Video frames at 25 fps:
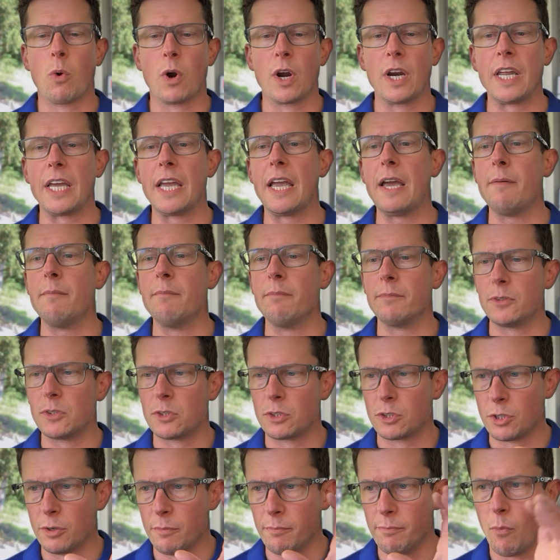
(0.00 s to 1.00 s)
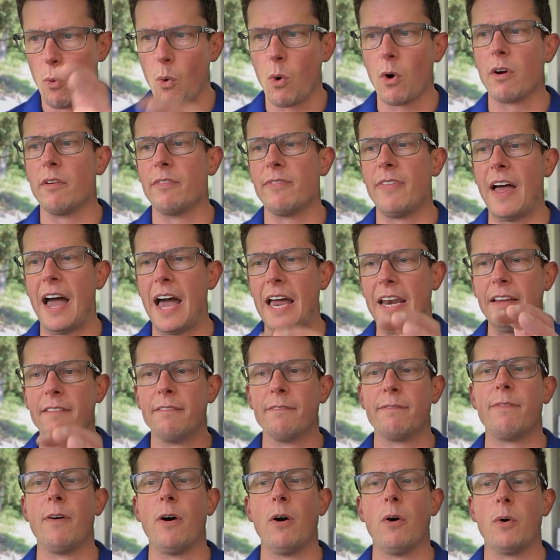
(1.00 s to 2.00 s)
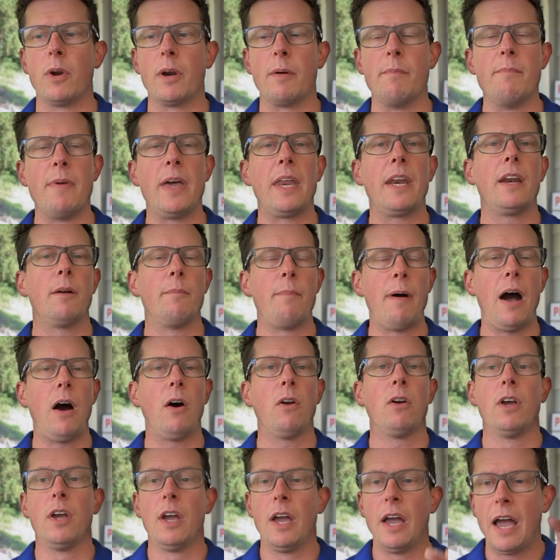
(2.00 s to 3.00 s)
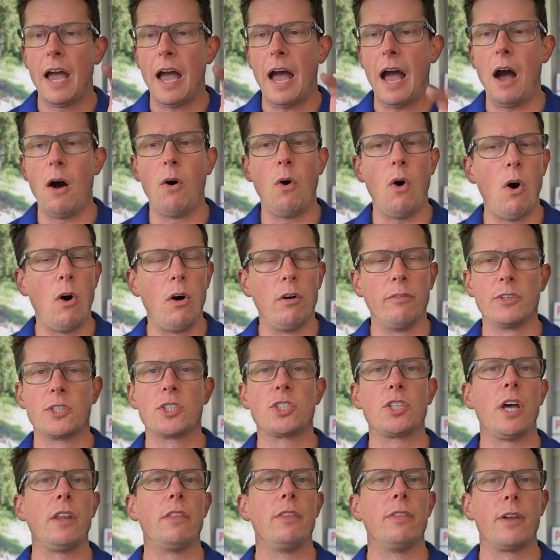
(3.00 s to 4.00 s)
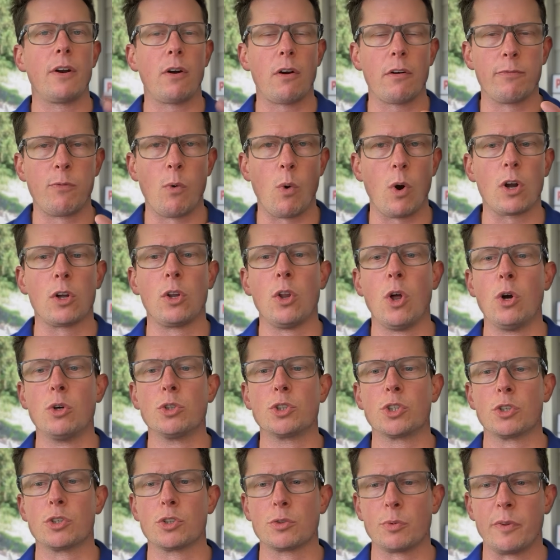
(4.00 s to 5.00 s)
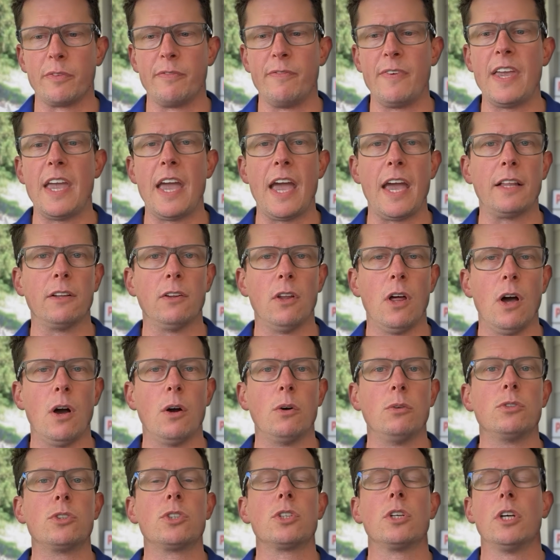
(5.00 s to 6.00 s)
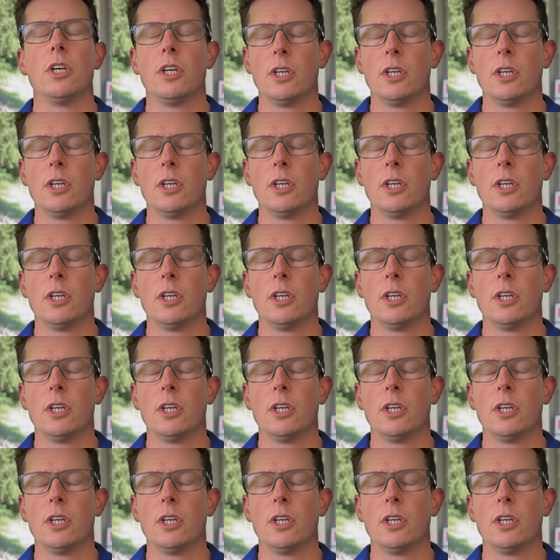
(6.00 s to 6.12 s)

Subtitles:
We're going to get to more of that info in a minute about how all of a sudden there are foreclosures with VA loans.